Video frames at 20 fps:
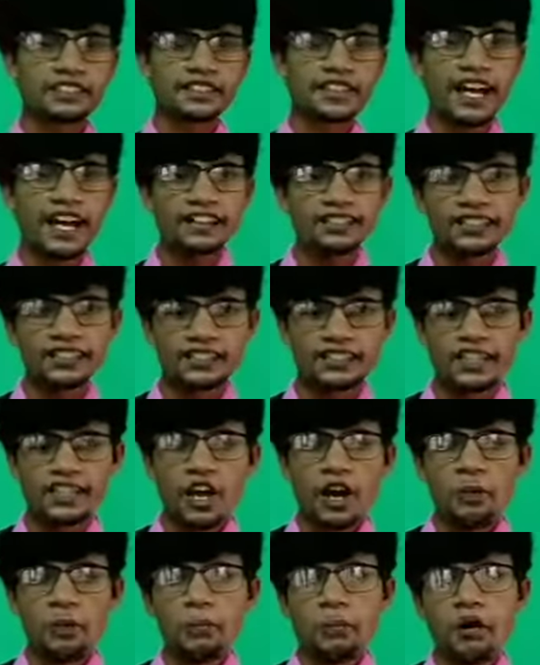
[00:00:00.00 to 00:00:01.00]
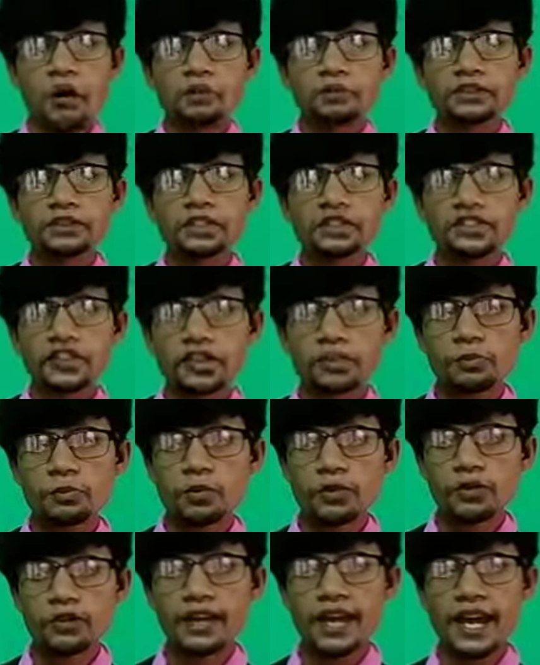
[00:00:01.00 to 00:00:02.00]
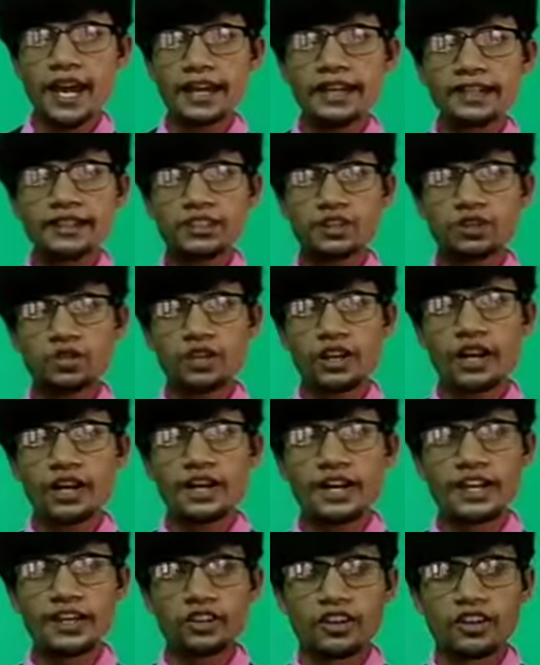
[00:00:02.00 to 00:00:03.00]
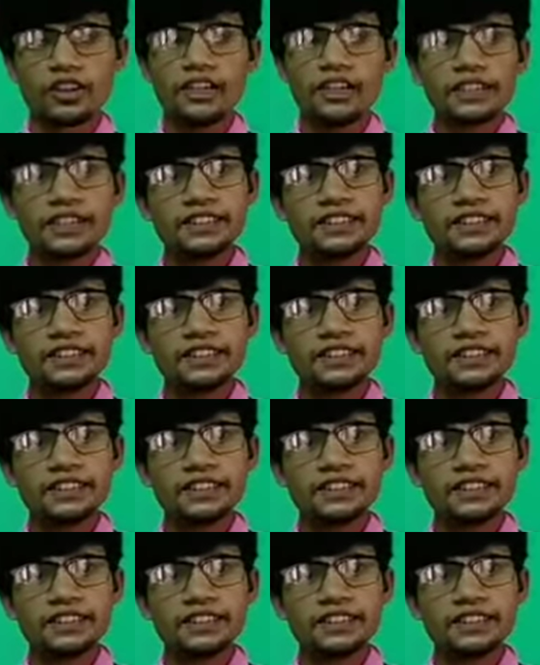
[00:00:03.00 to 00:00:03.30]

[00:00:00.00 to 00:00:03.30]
glasses, mom did not put any sugar at all.